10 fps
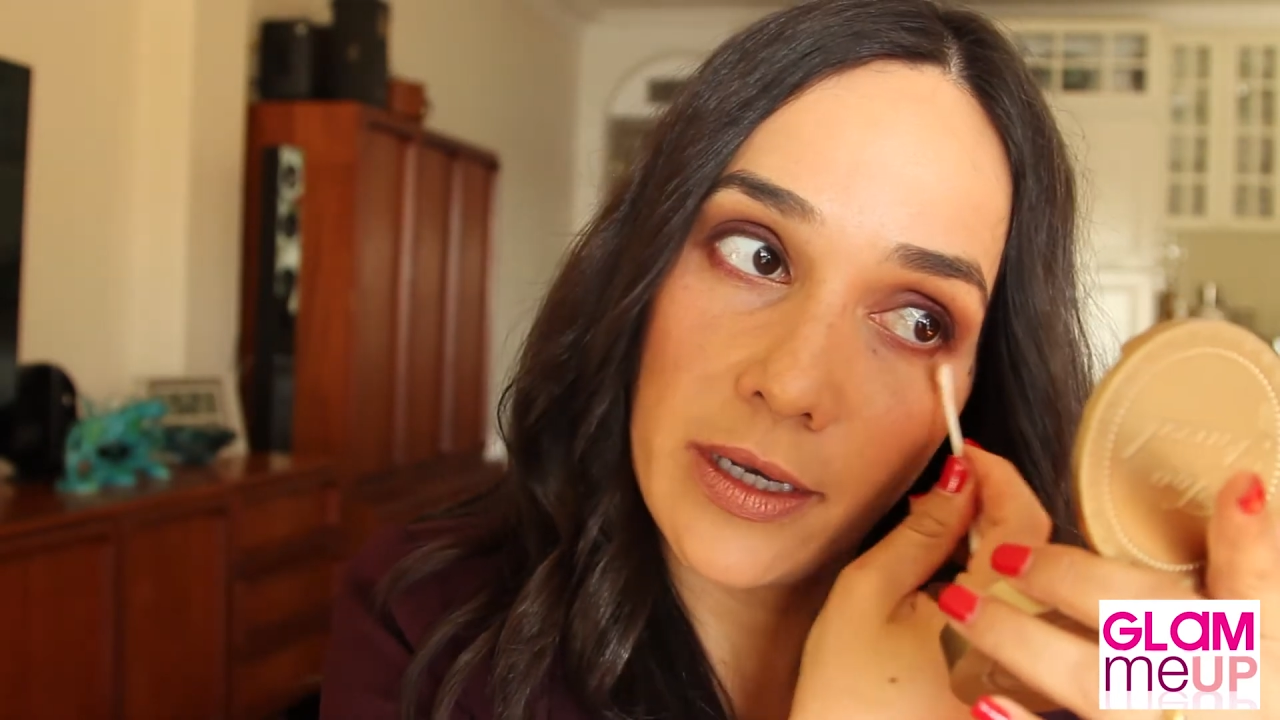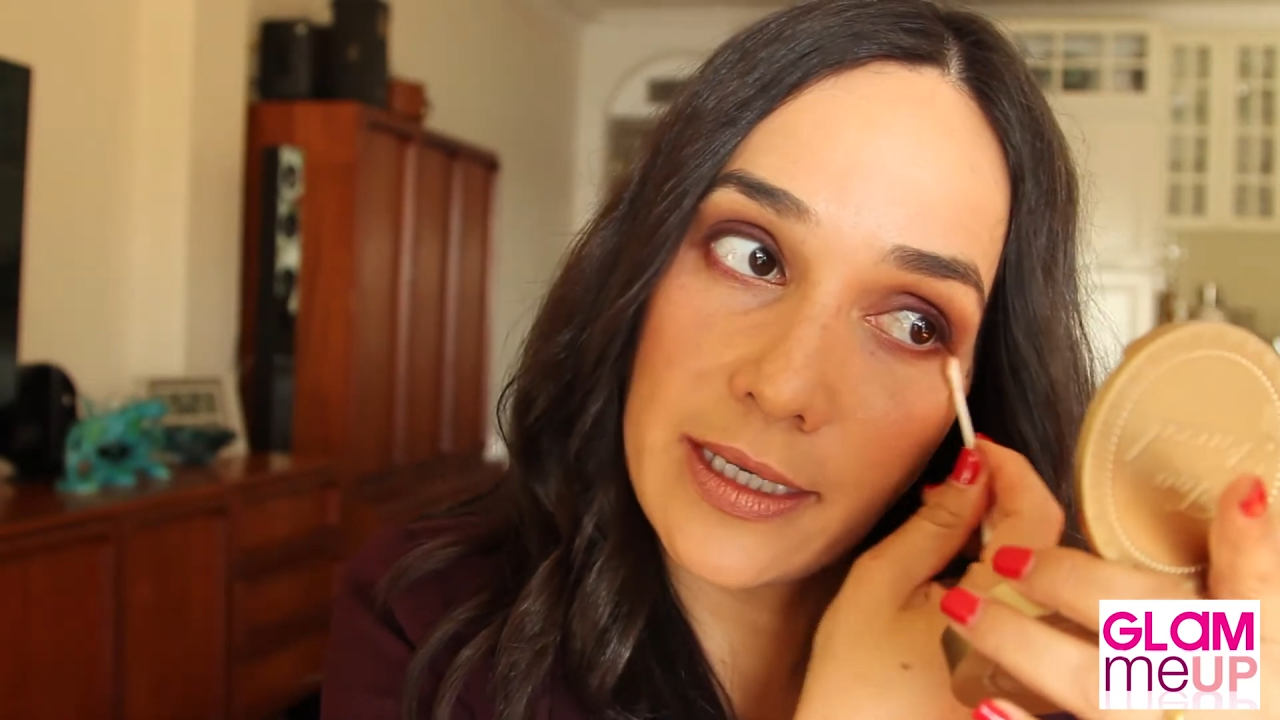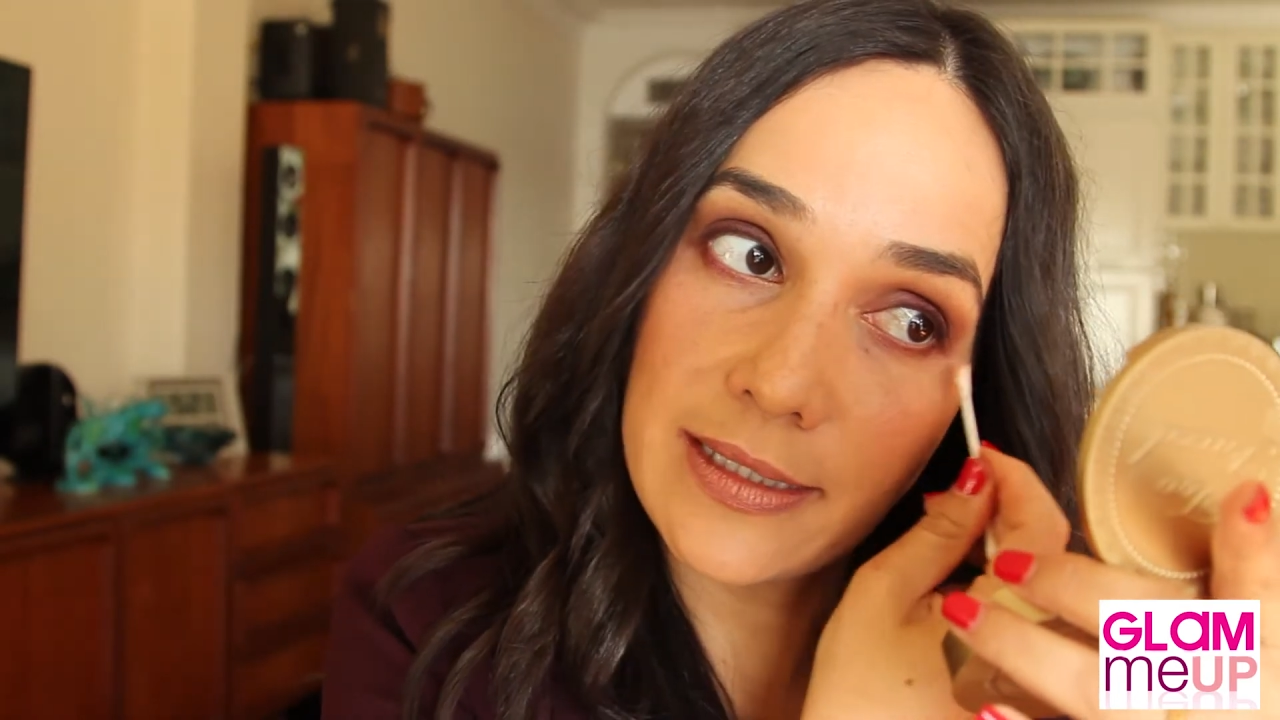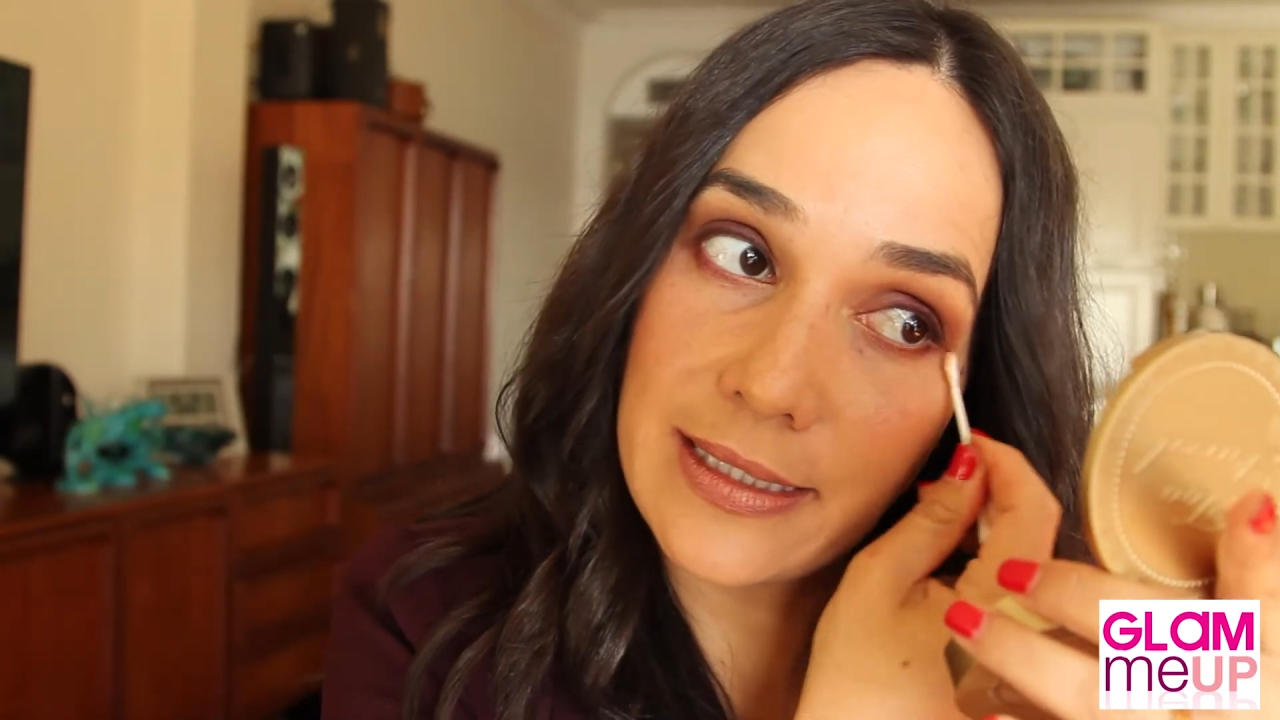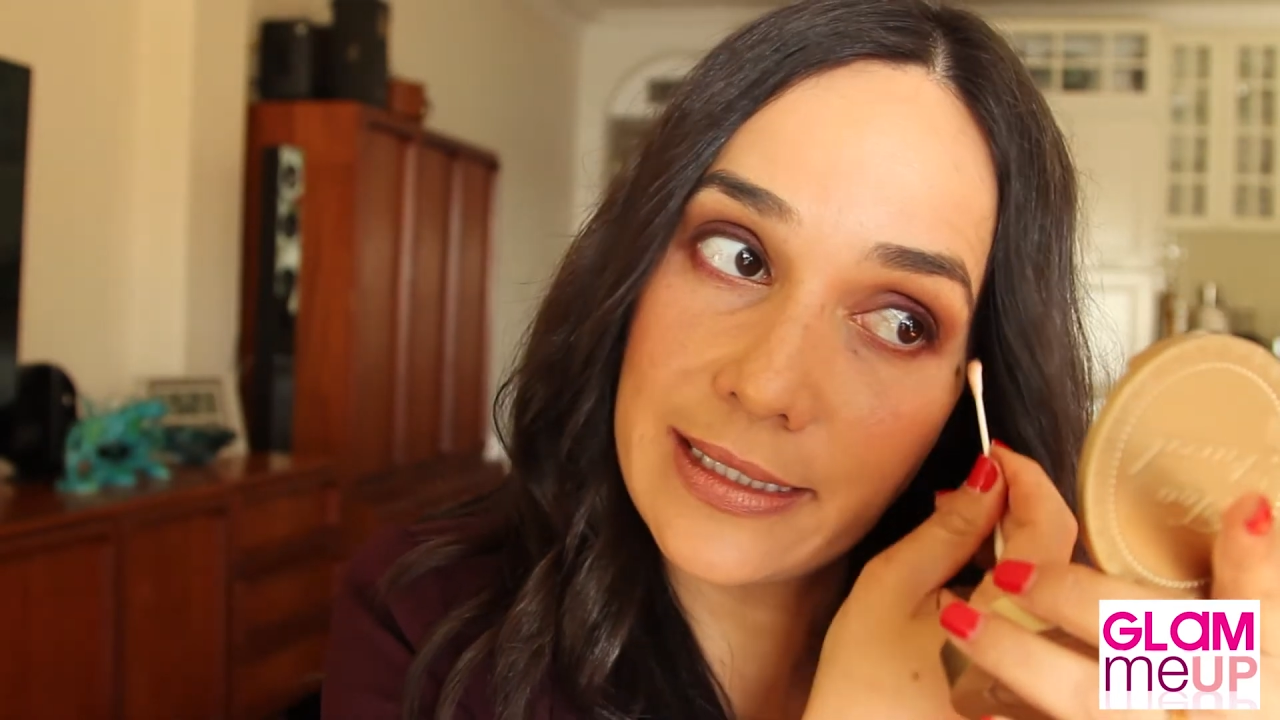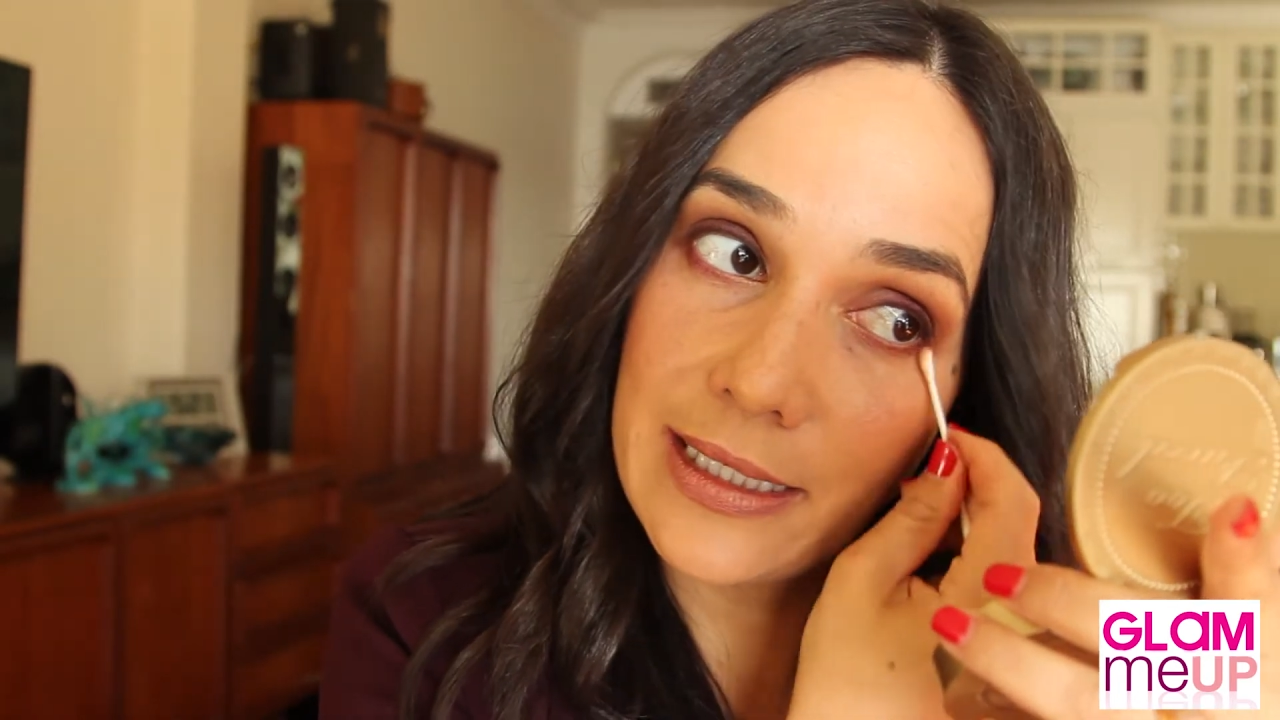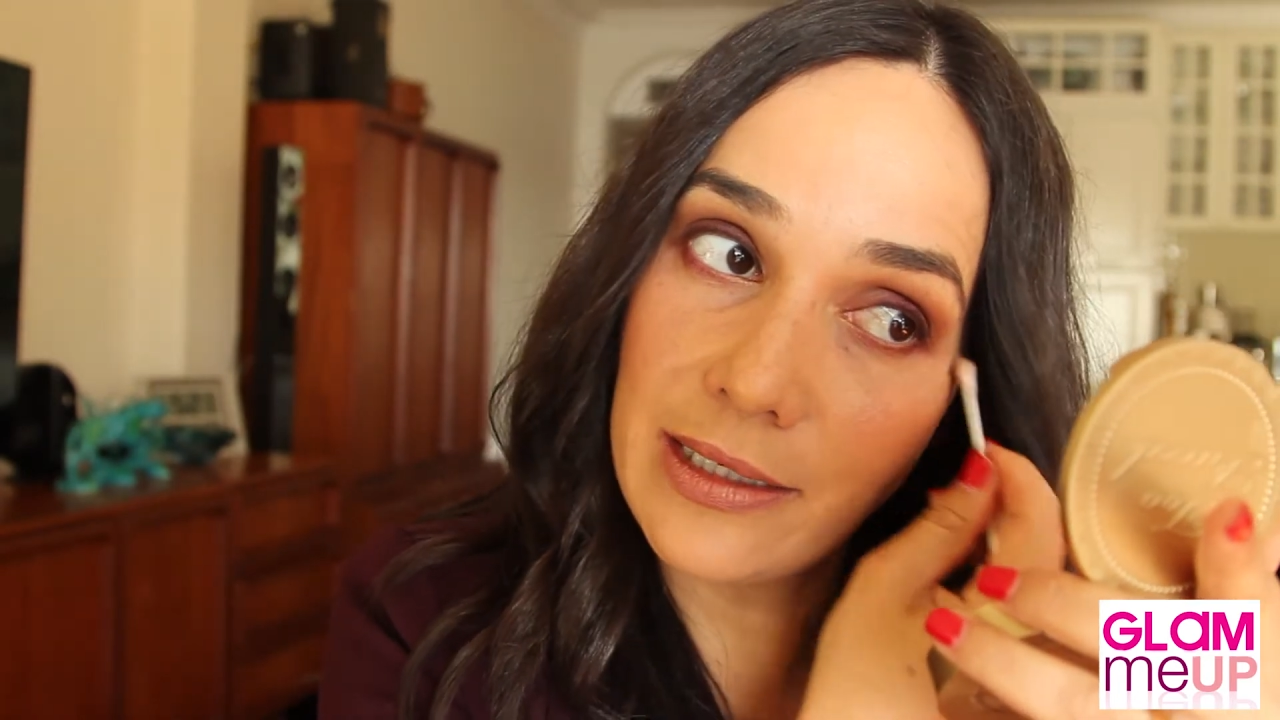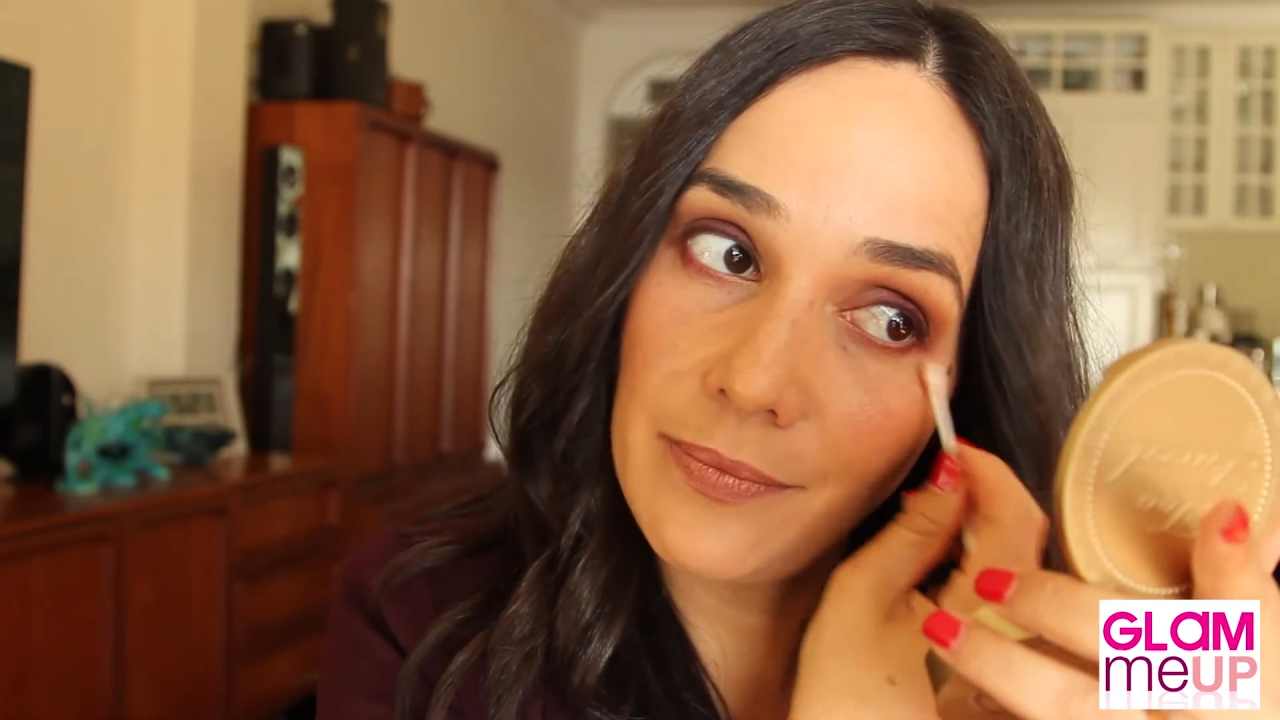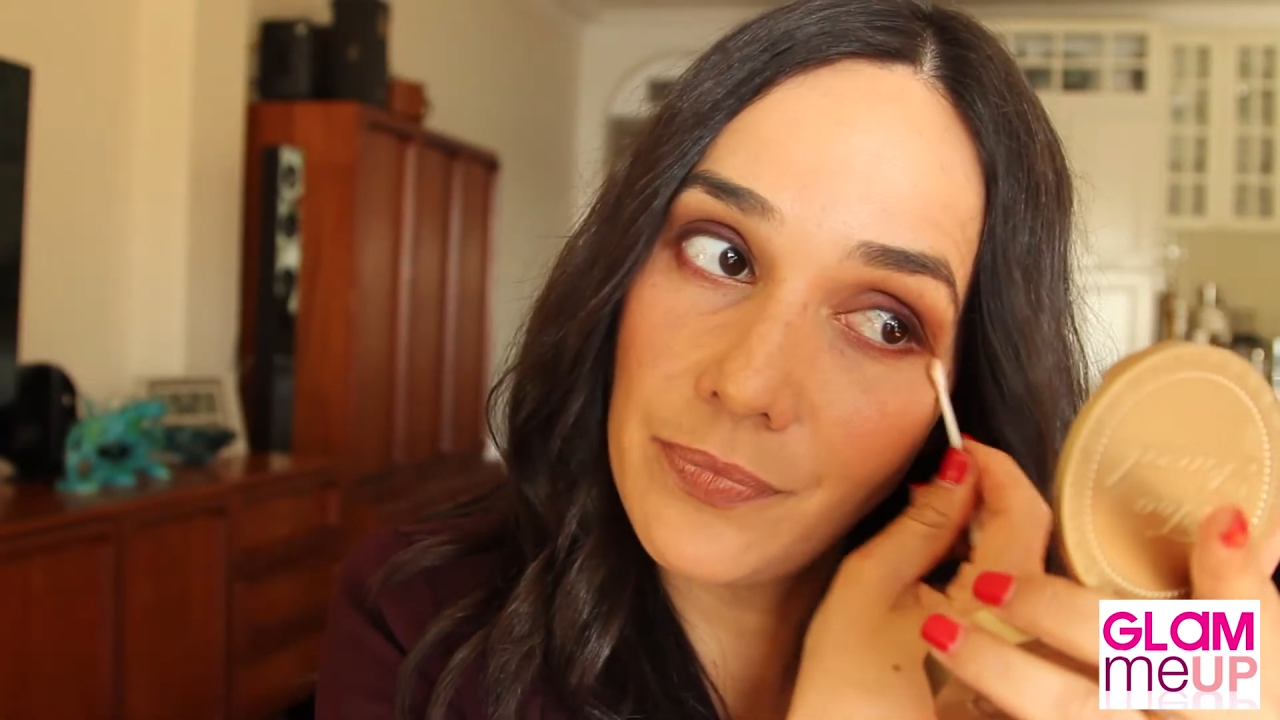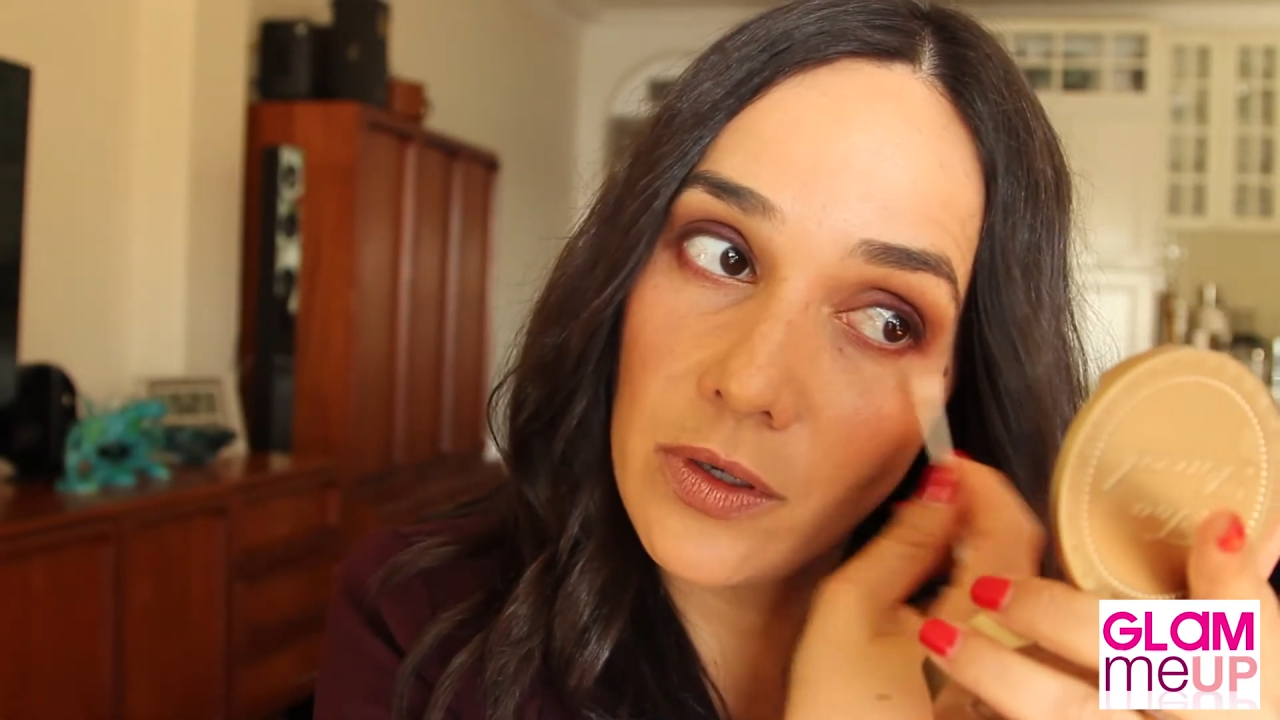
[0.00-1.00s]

concealer